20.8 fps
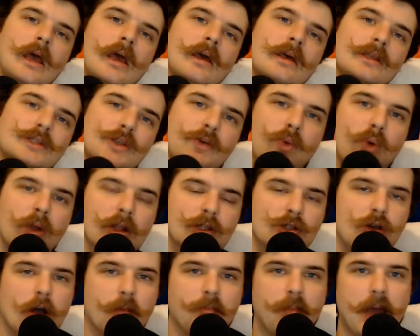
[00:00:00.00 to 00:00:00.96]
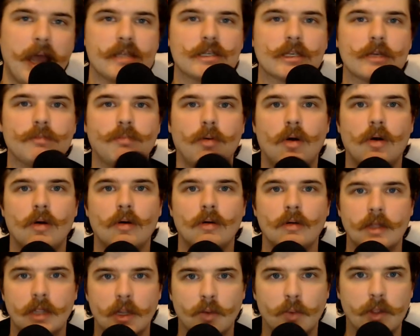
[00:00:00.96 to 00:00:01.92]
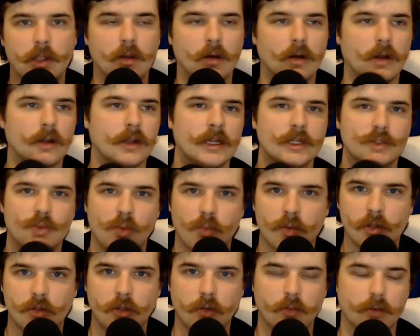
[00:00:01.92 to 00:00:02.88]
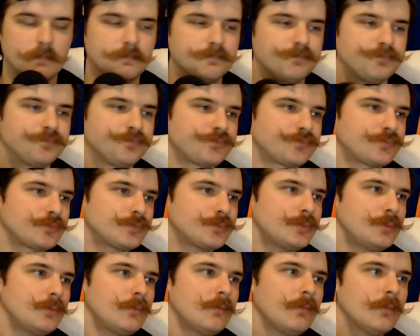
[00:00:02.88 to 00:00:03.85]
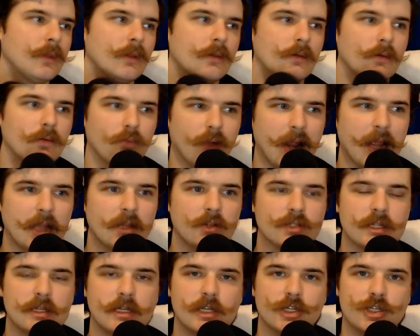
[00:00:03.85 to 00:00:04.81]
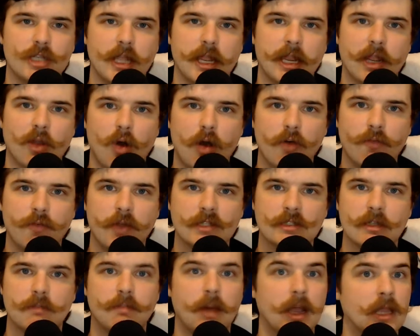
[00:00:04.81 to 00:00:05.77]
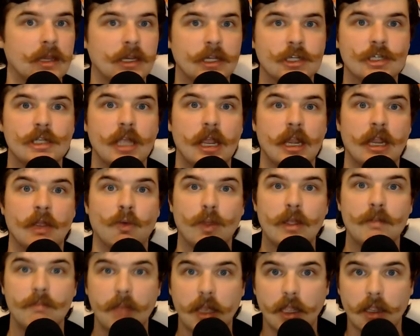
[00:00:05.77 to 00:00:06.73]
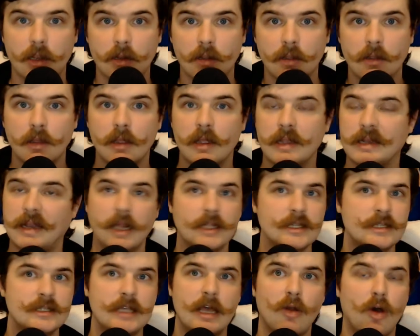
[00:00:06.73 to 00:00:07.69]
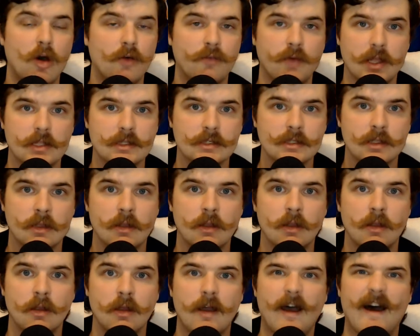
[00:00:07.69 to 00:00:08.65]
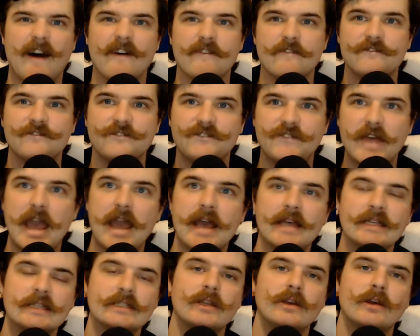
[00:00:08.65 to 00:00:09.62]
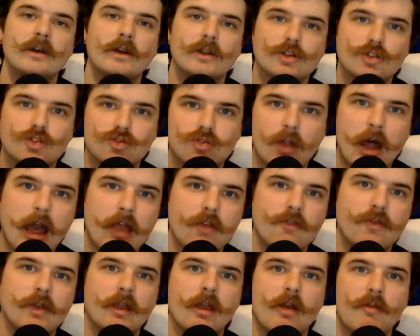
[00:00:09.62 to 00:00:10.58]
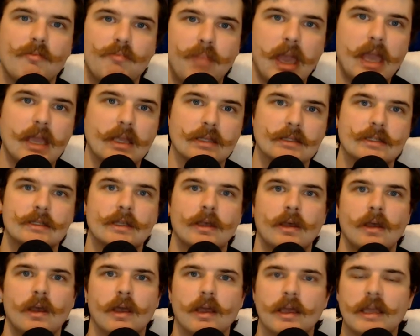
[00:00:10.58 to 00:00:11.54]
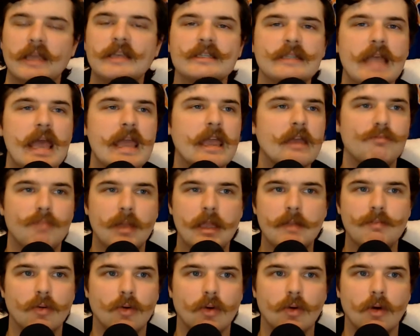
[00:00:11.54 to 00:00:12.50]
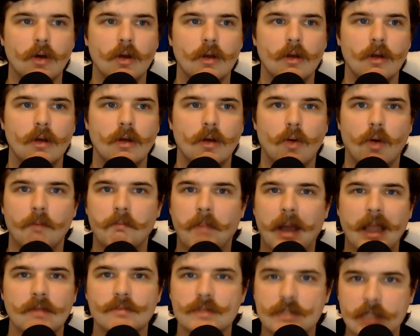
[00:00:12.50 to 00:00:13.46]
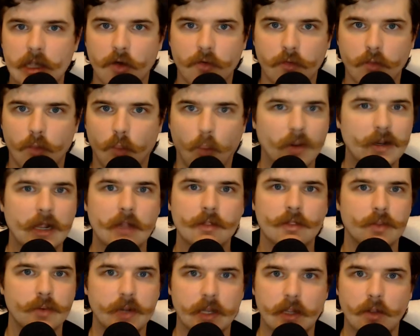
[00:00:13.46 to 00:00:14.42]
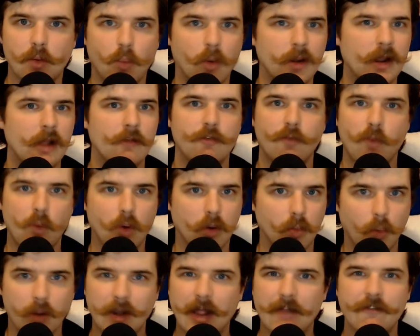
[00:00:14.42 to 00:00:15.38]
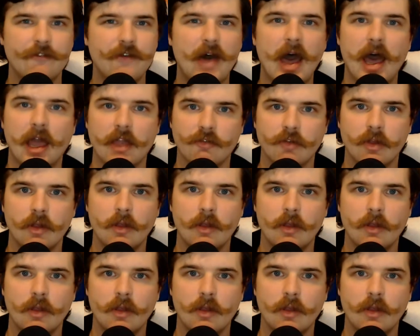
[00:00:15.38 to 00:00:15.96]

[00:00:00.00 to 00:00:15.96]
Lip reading: So if you want to talk basketball, here we are. Here's what we're doing. Randall's initiating offense, and by initiating, we mean not a set offense, a fast driving pace. He's taking people by himself, 1-on-3, 1-on-4, 1-on-5.